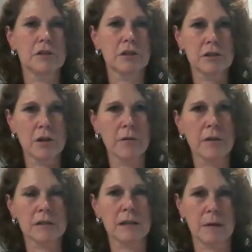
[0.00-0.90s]
just know
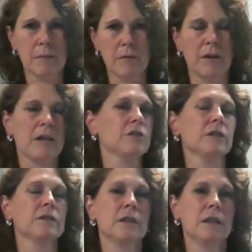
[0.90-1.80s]
that sleep
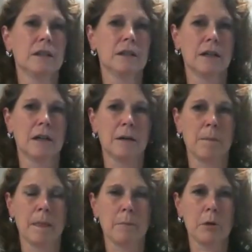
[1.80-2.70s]
deprivation,
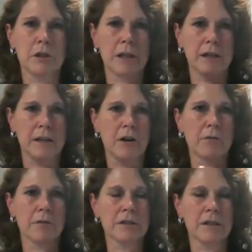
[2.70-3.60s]
particularly
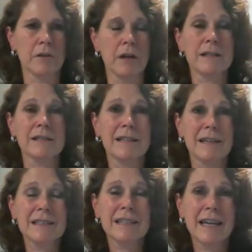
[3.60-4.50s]
over several nights, and it
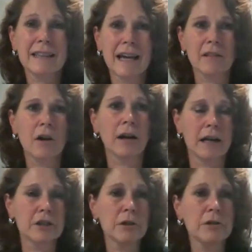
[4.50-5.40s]
doesn't take that long.
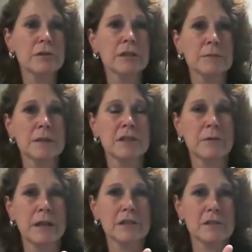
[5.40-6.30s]
I showed you some
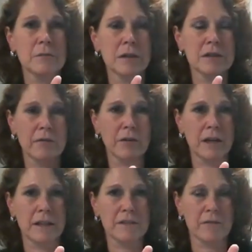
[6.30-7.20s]
situations where several
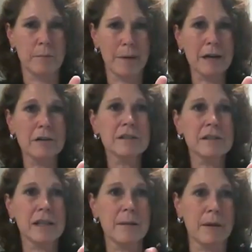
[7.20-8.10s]
nights of better
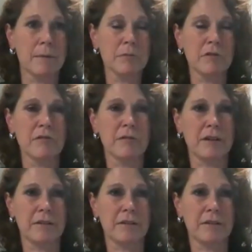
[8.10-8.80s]
sleep improve